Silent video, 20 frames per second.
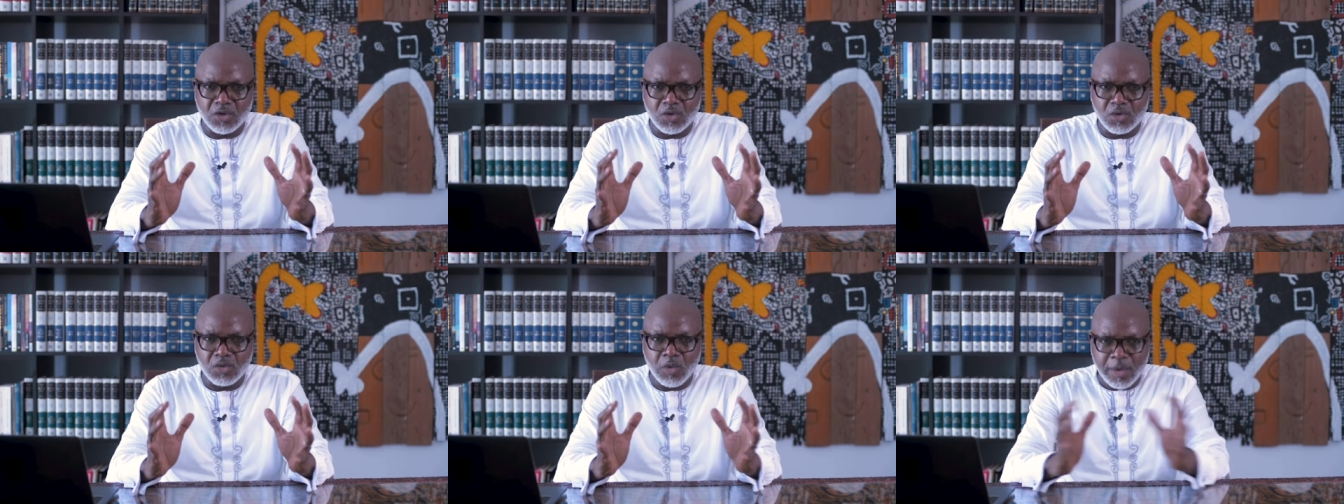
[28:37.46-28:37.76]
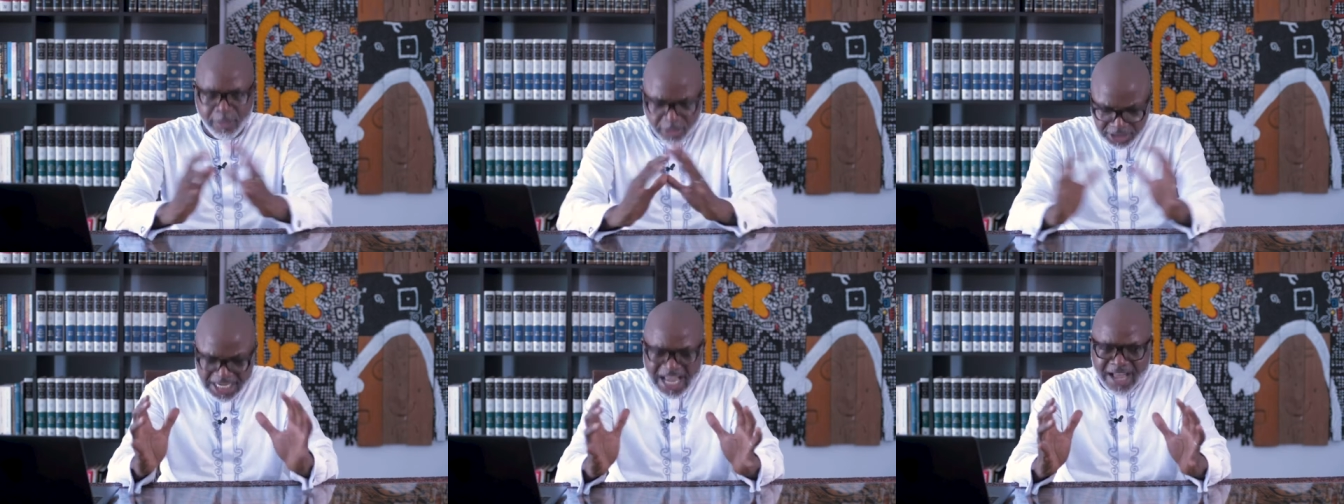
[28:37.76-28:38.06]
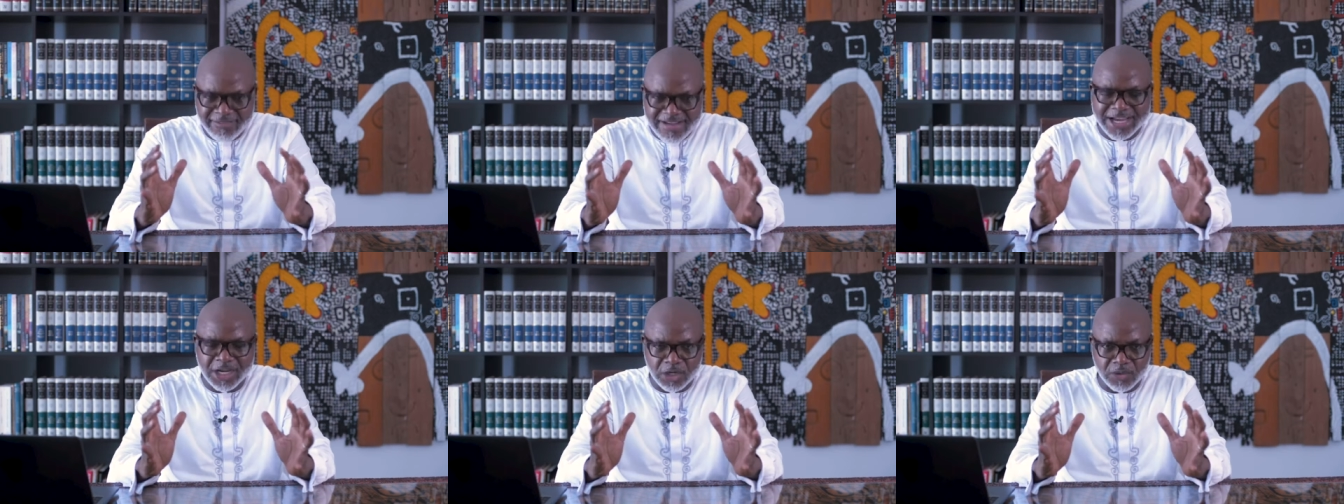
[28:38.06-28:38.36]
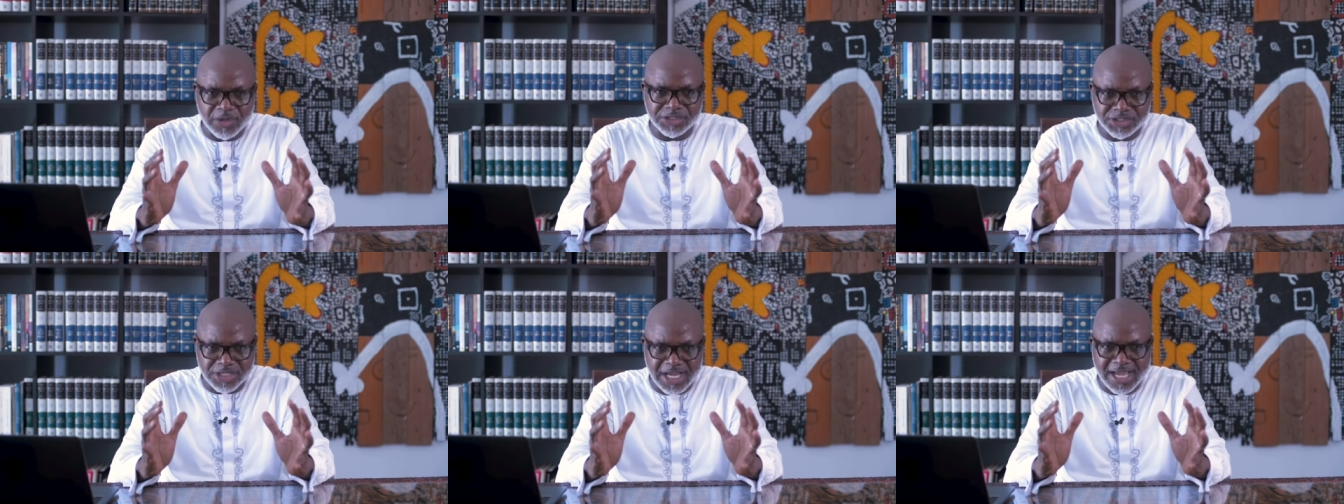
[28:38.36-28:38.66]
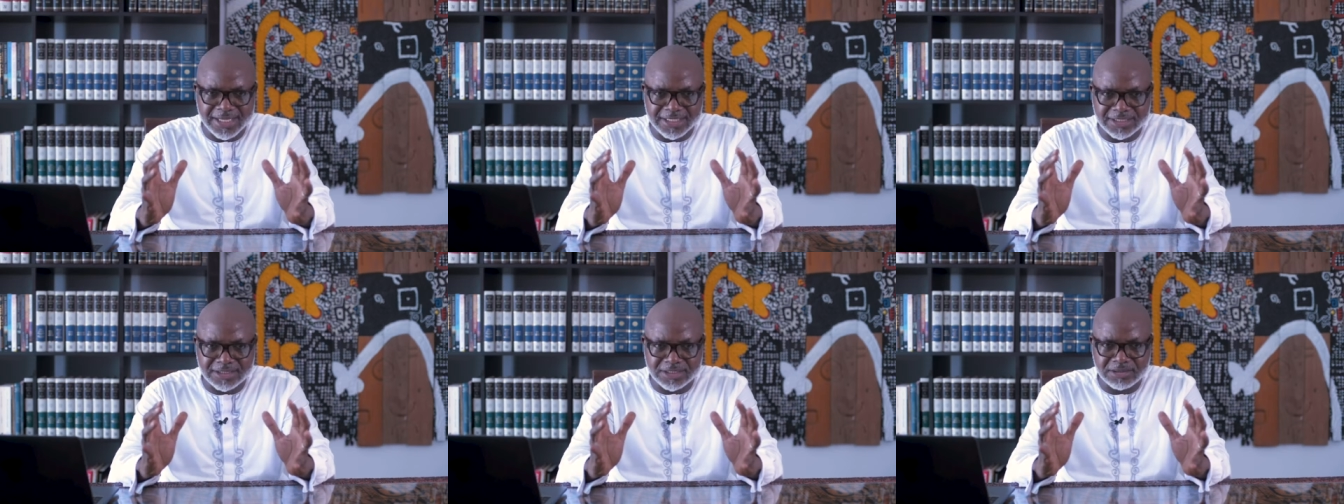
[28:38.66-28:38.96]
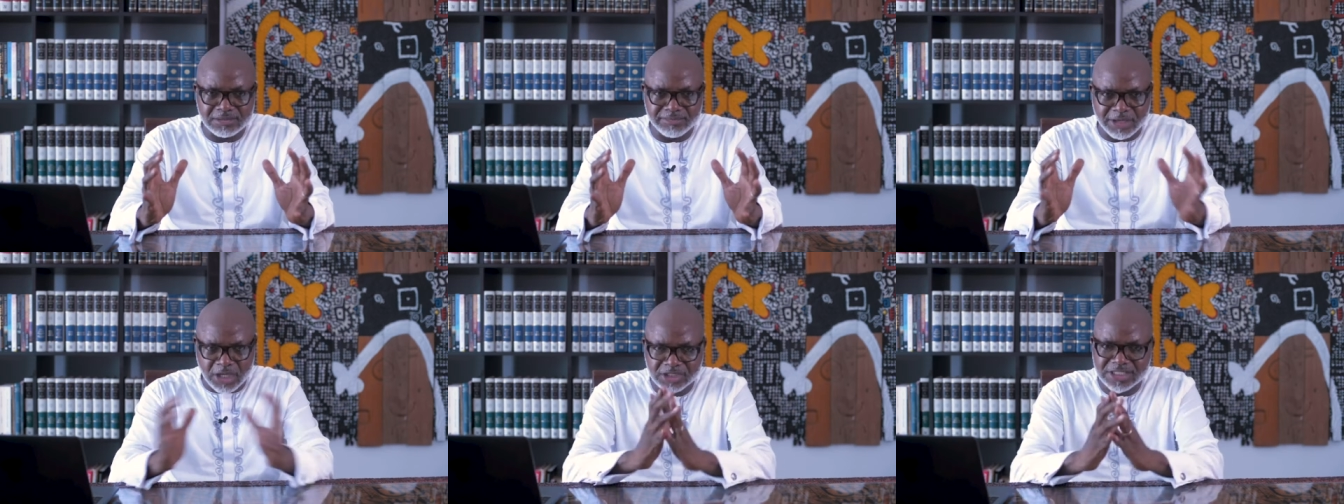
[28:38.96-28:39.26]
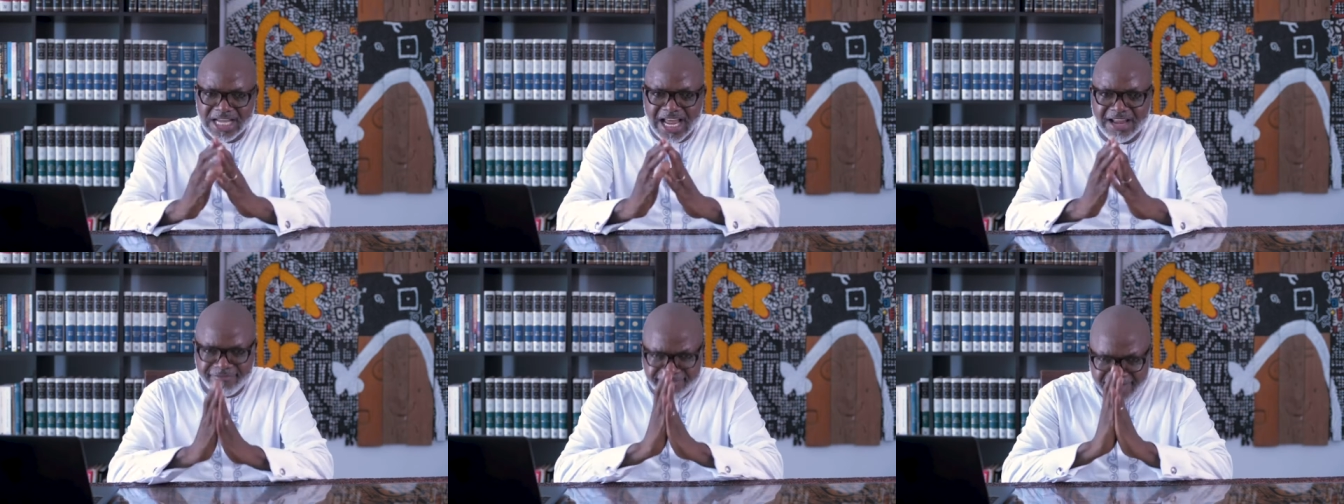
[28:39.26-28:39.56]
we must have accurate sight because
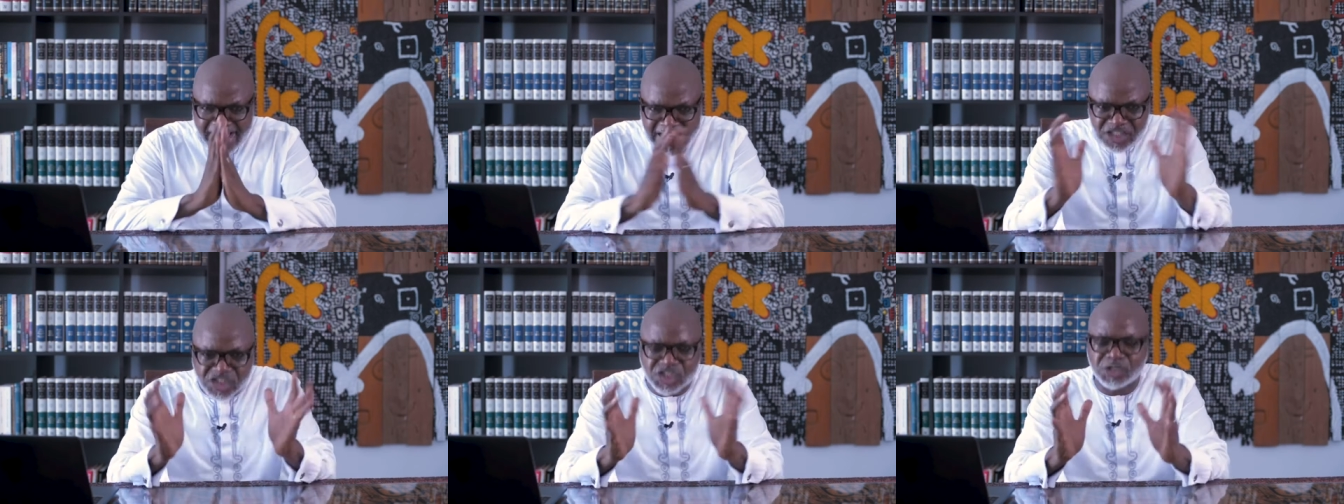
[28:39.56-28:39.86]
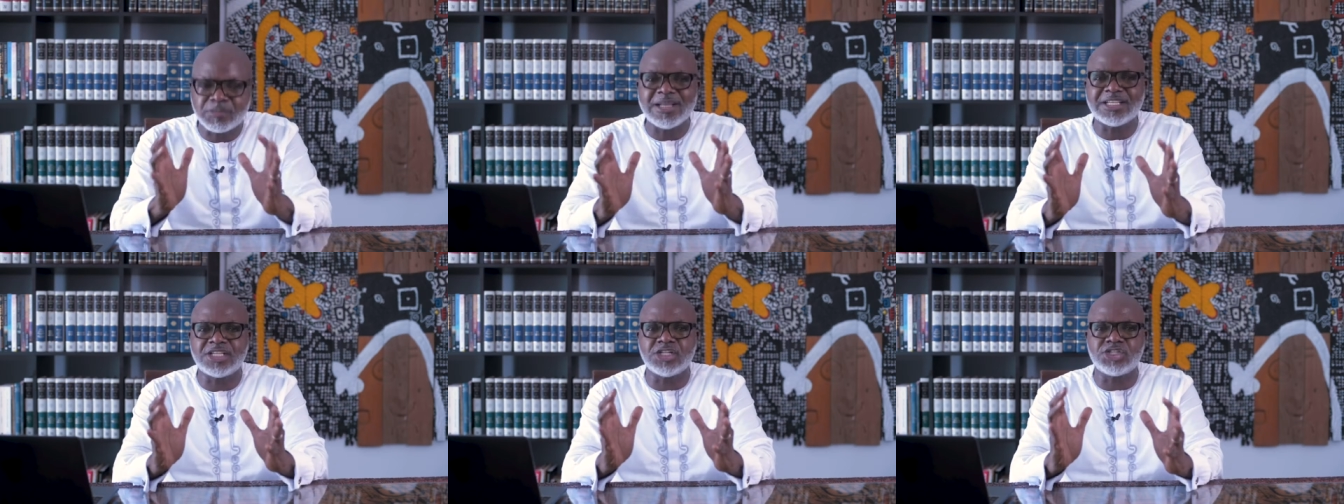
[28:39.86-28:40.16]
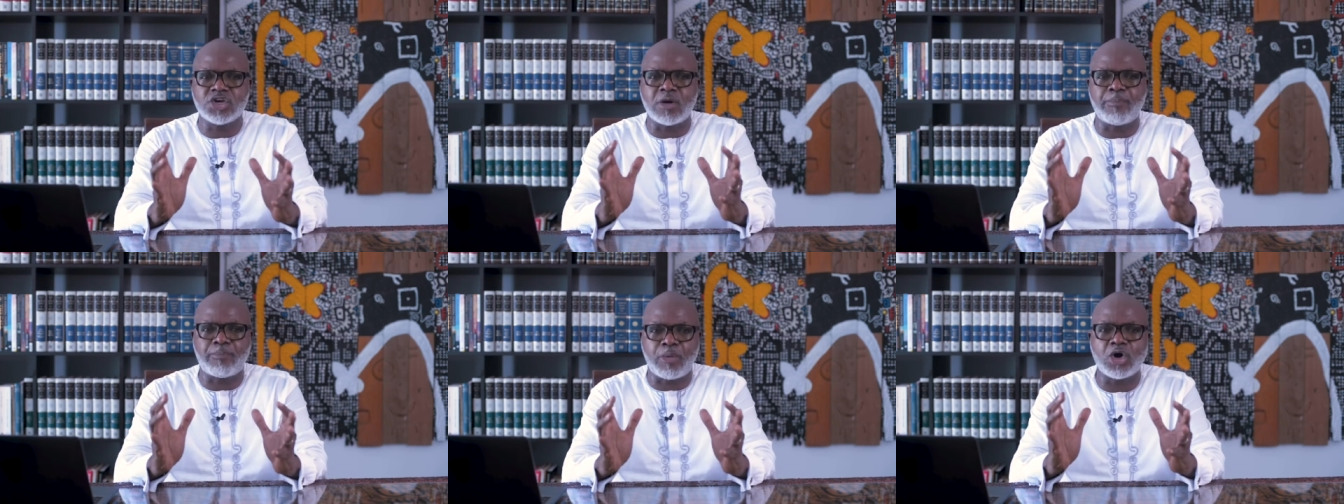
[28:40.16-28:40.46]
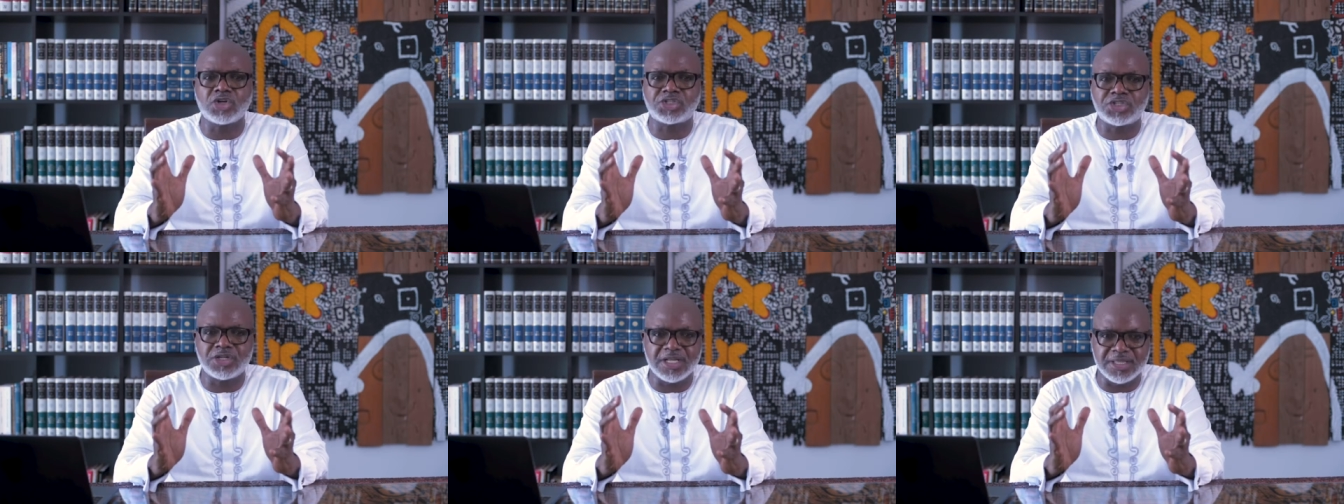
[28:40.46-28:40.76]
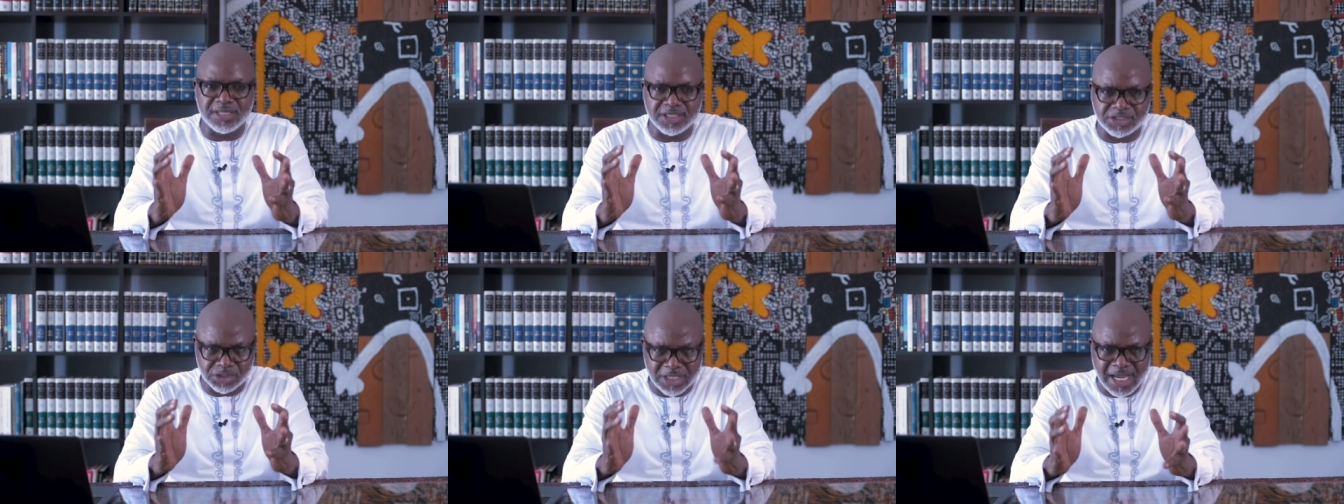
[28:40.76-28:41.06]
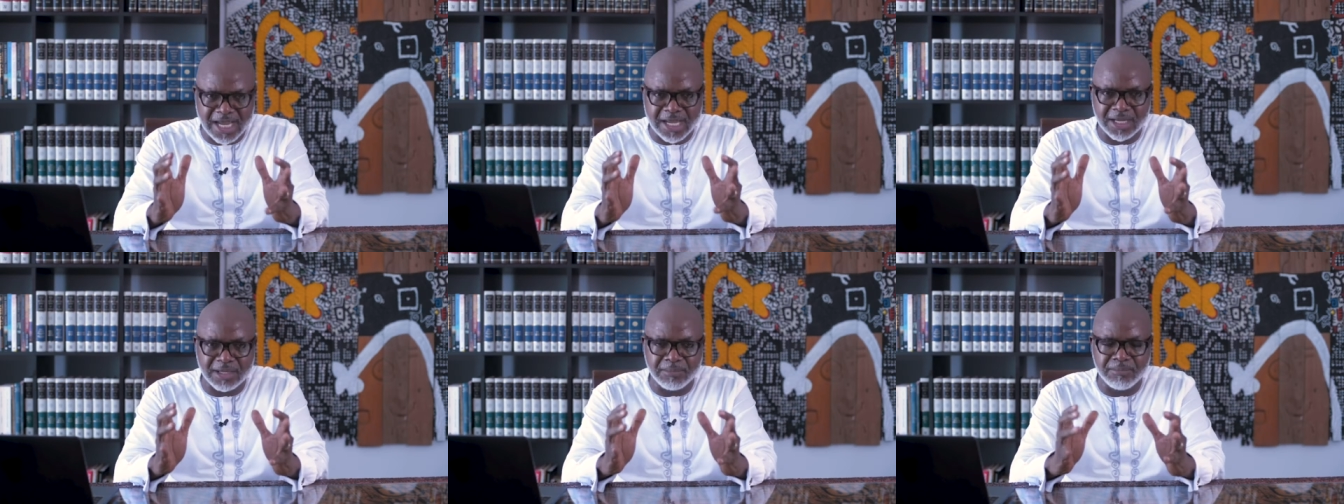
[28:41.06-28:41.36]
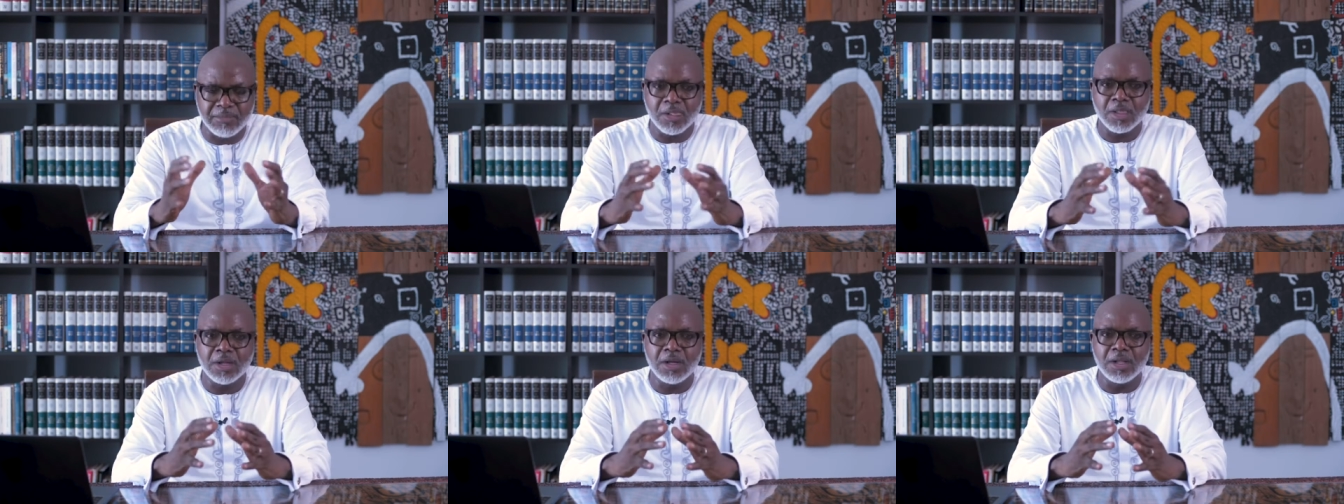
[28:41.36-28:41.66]
advancement is your portion in this time.